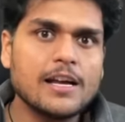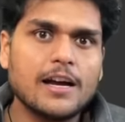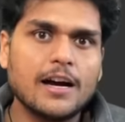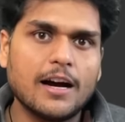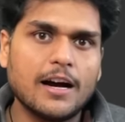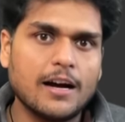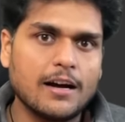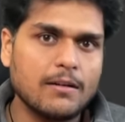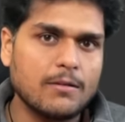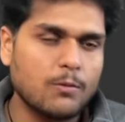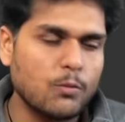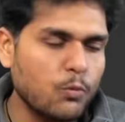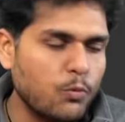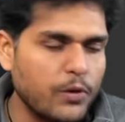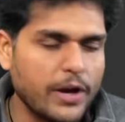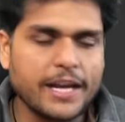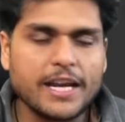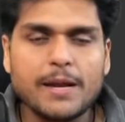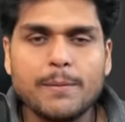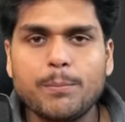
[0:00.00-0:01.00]
Uh,
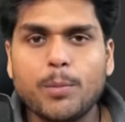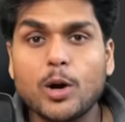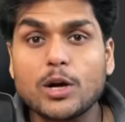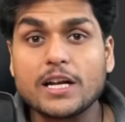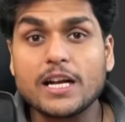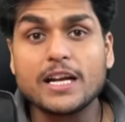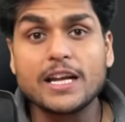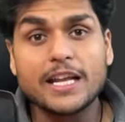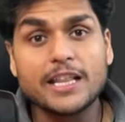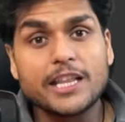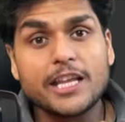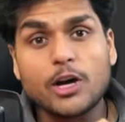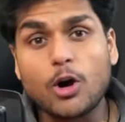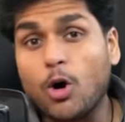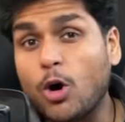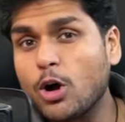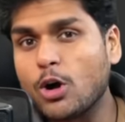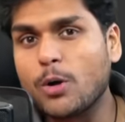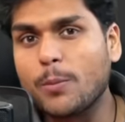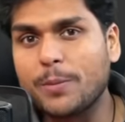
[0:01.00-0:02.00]
very important, and the
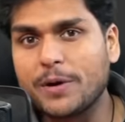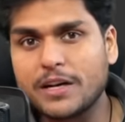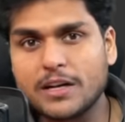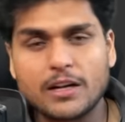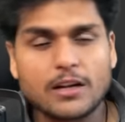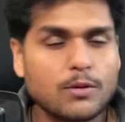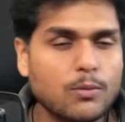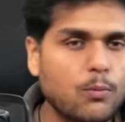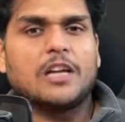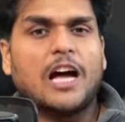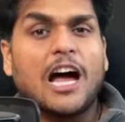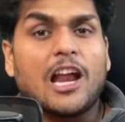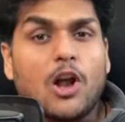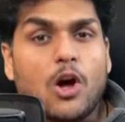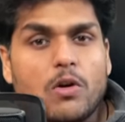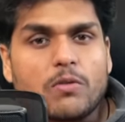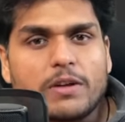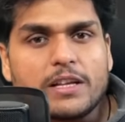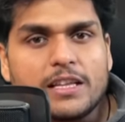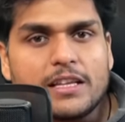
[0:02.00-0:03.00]
or operator. Along
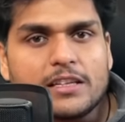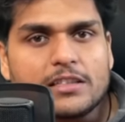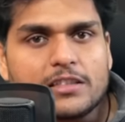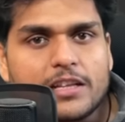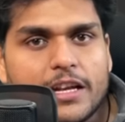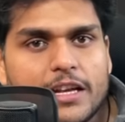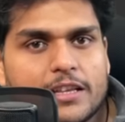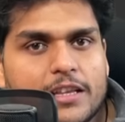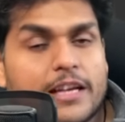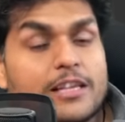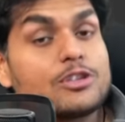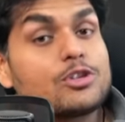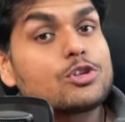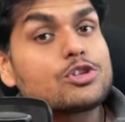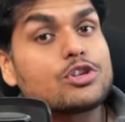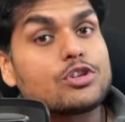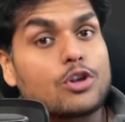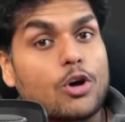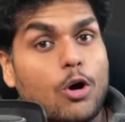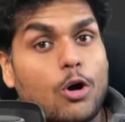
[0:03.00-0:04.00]
with these three things, you
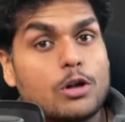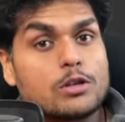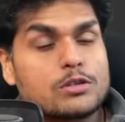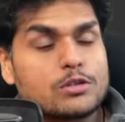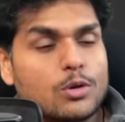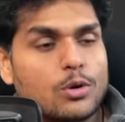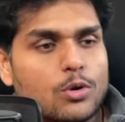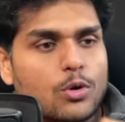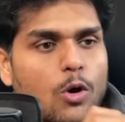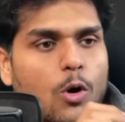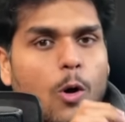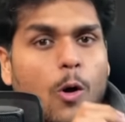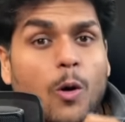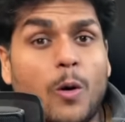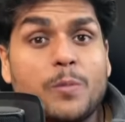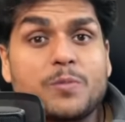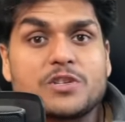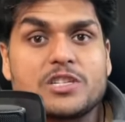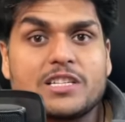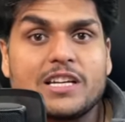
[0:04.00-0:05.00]
should also know
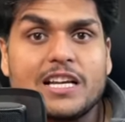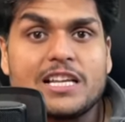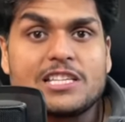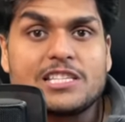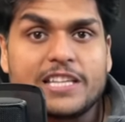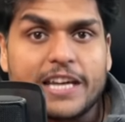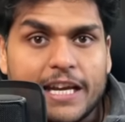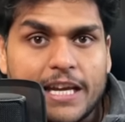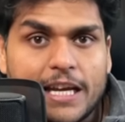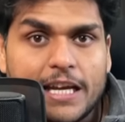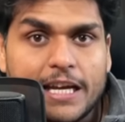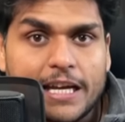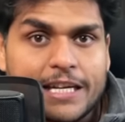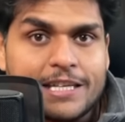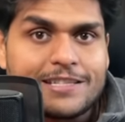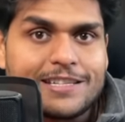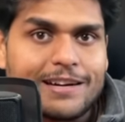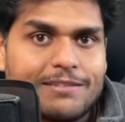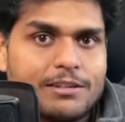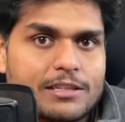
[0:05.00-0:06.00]
optional chaining in
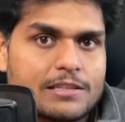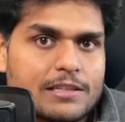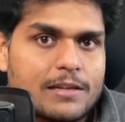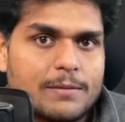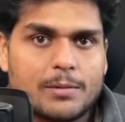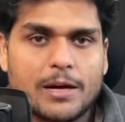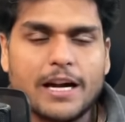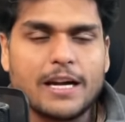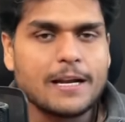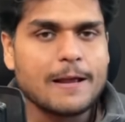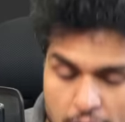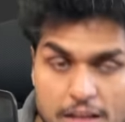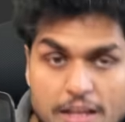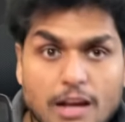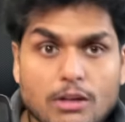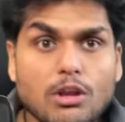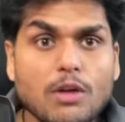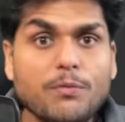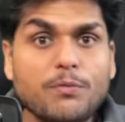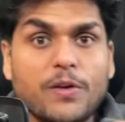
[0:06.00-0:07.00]
JavaScript, right? Now
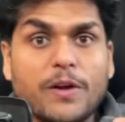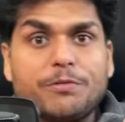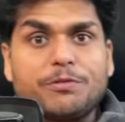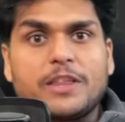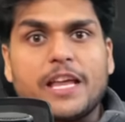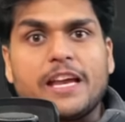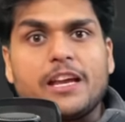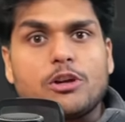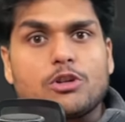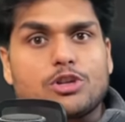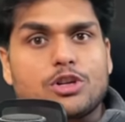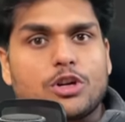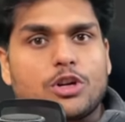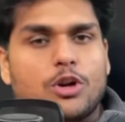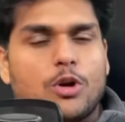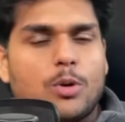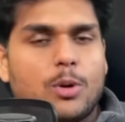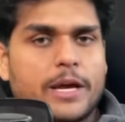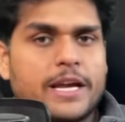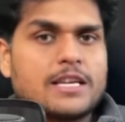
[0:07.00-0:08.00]
the fifth thing you should
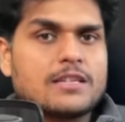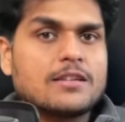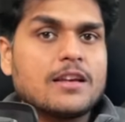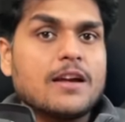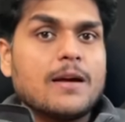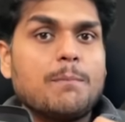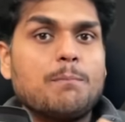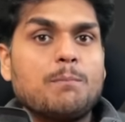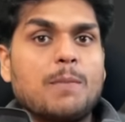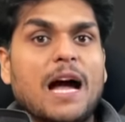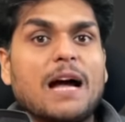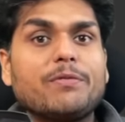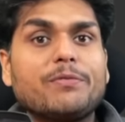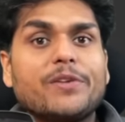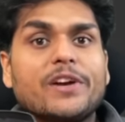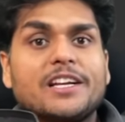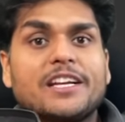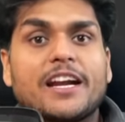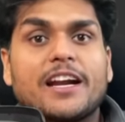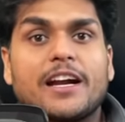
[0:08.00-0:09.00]
know is map,
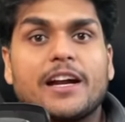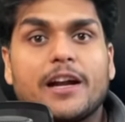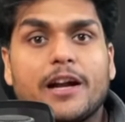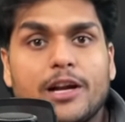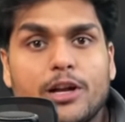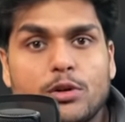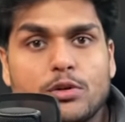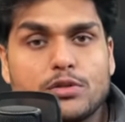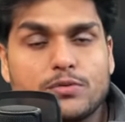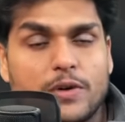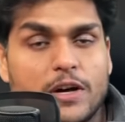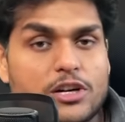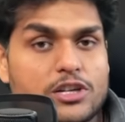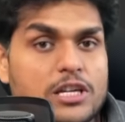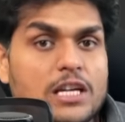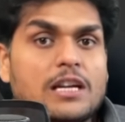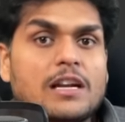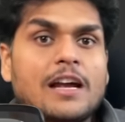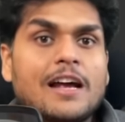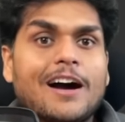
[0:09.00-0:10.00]
filter and reduce
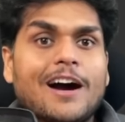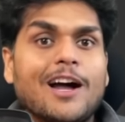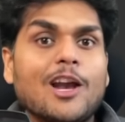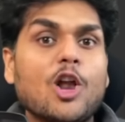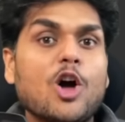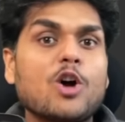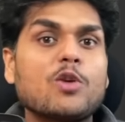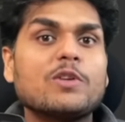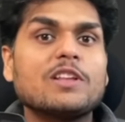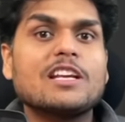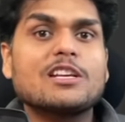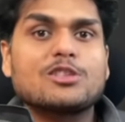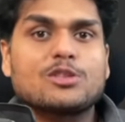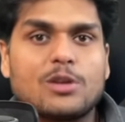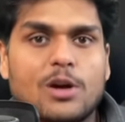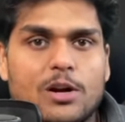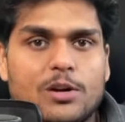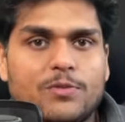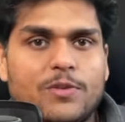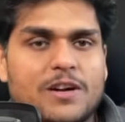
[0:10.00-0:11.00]
function along with a
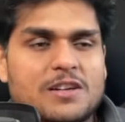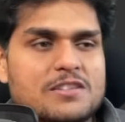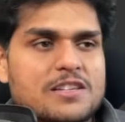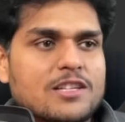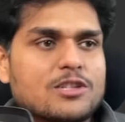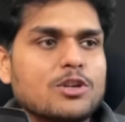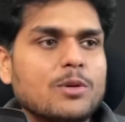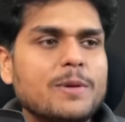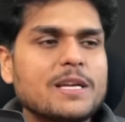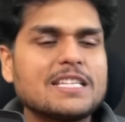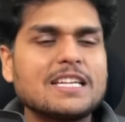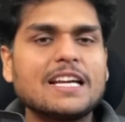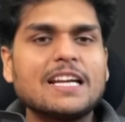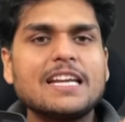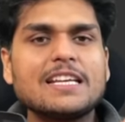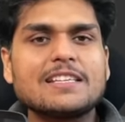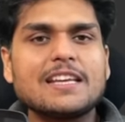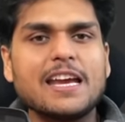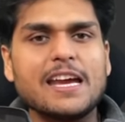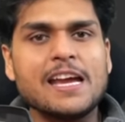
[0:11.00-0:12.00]
sort function. So basically,
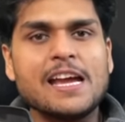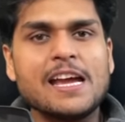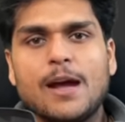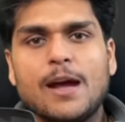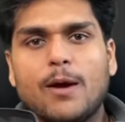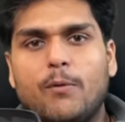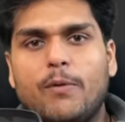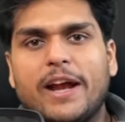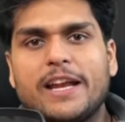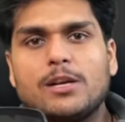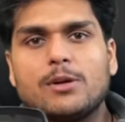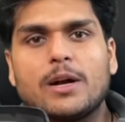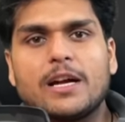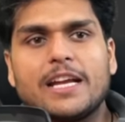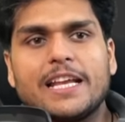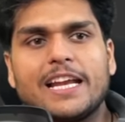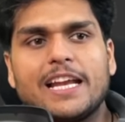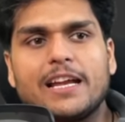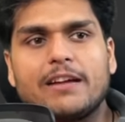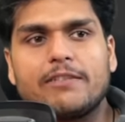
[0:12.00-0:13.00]
see, when you are
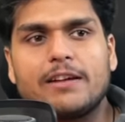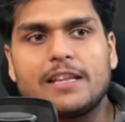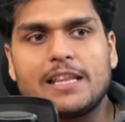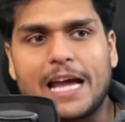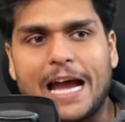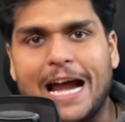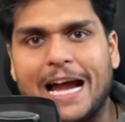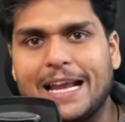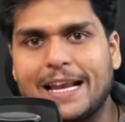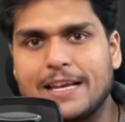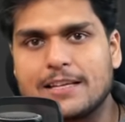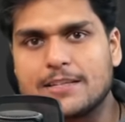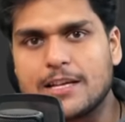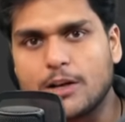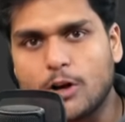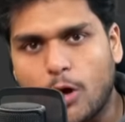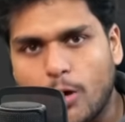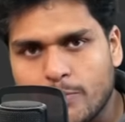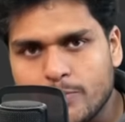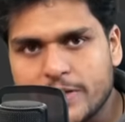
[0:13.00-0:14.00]
dealing with arrays
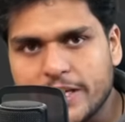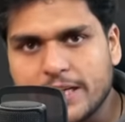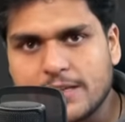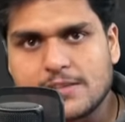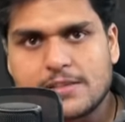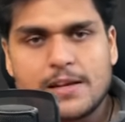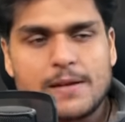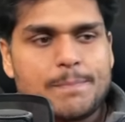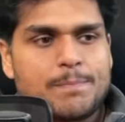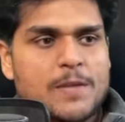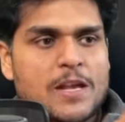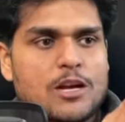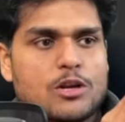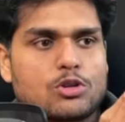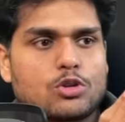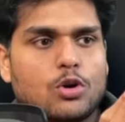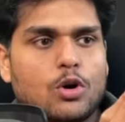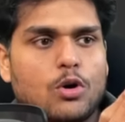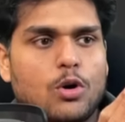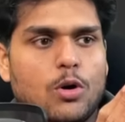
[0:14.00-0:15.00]
and objects,
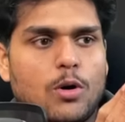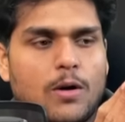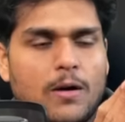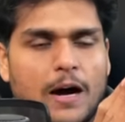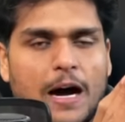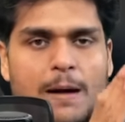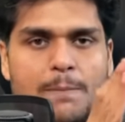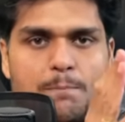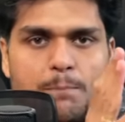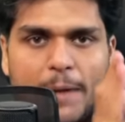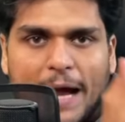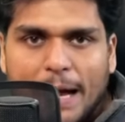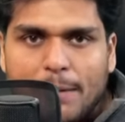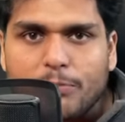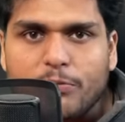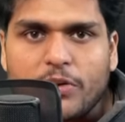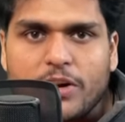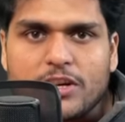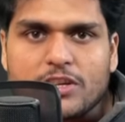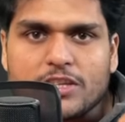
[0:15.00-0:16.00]
so a map
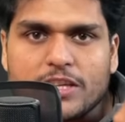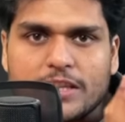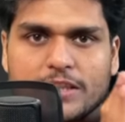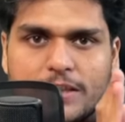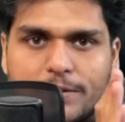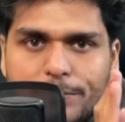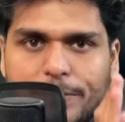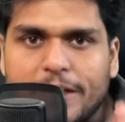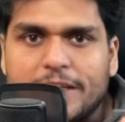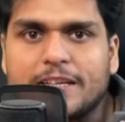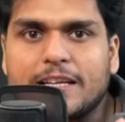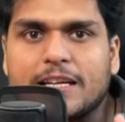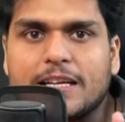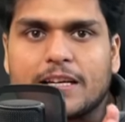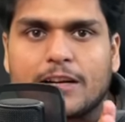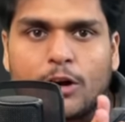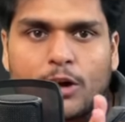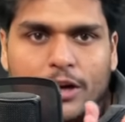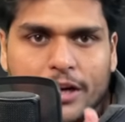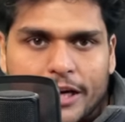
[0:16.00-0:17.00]
function, a filter
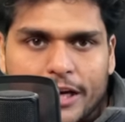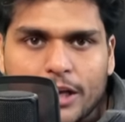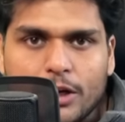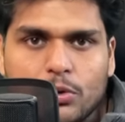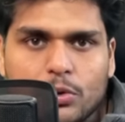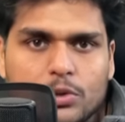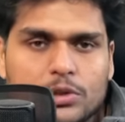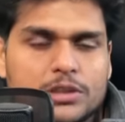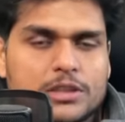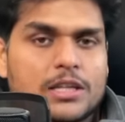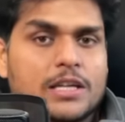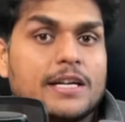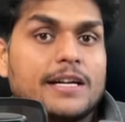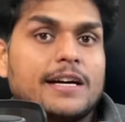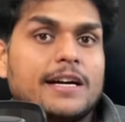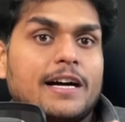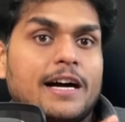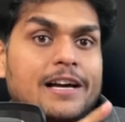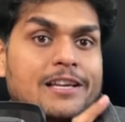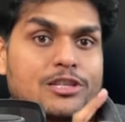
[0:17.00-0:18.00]
or reduce,
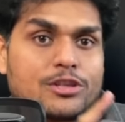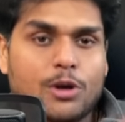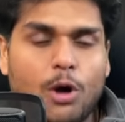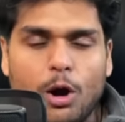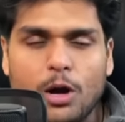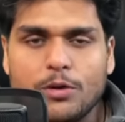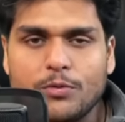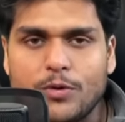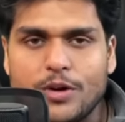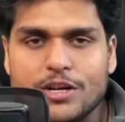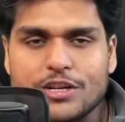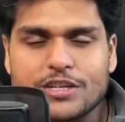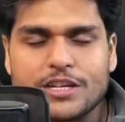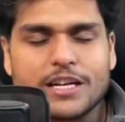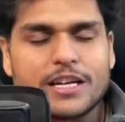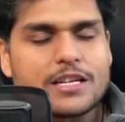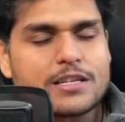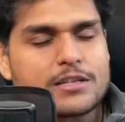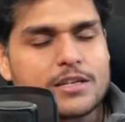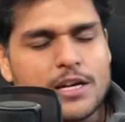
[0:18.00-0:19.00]
a sort
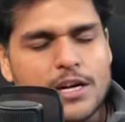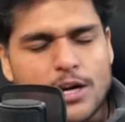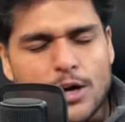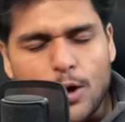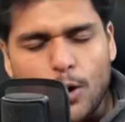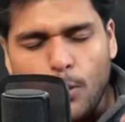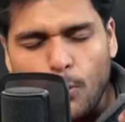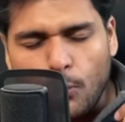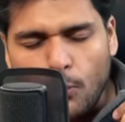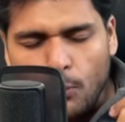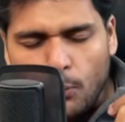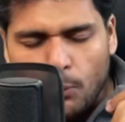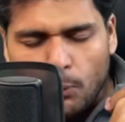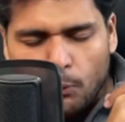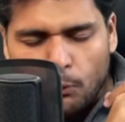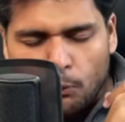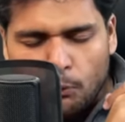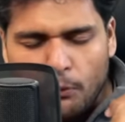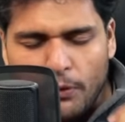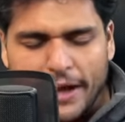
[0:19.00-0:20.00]
function is
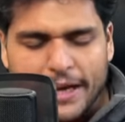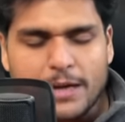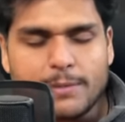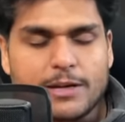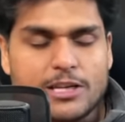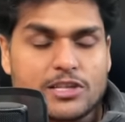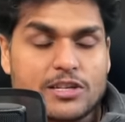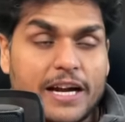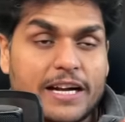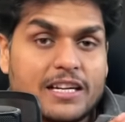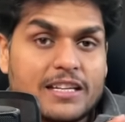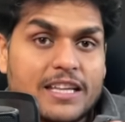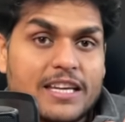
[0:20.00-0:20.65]
very much, right?